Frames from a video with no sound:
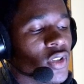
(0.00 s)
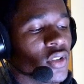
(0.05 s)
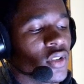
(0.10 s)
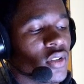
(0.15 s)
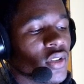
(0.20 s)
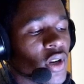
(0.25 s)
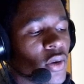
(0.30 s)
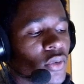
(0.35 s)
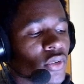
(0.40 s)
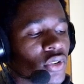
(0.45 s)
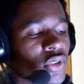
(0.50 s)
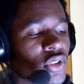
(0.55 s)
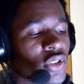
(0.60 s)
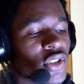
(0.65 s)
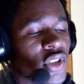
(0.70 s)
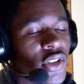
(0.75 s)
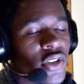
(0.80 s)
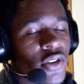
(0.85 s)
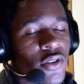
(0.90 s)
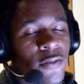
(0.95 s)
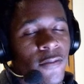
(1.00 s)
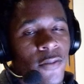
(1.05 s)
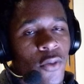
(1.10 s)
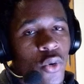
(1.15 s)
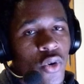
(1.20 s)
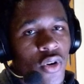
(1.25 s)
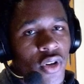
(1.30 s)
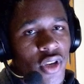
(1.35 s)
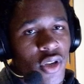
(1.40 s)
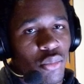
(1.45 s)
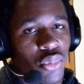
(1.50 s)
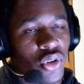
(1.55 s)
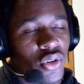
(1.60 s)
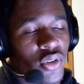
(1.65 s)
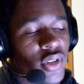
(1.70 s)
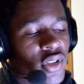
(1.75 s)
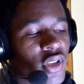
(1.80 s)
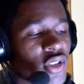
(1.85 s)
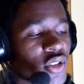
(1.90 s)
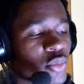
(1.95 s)
Now it looks like you're forking both
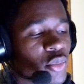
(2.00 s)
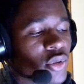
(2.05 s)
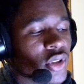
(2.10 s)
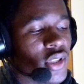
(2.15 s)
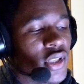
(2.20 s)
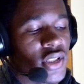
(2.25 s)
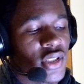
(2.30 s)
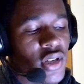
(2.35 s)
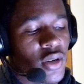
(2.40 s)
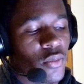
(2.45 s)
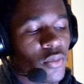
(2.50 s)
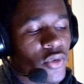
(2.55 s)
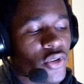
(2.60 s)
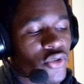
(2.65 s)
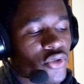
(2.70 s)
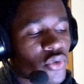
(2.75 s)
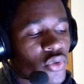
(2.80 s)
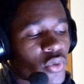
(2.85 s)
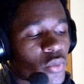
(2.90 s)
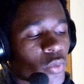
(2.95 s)
kings, but that's not what you're doing.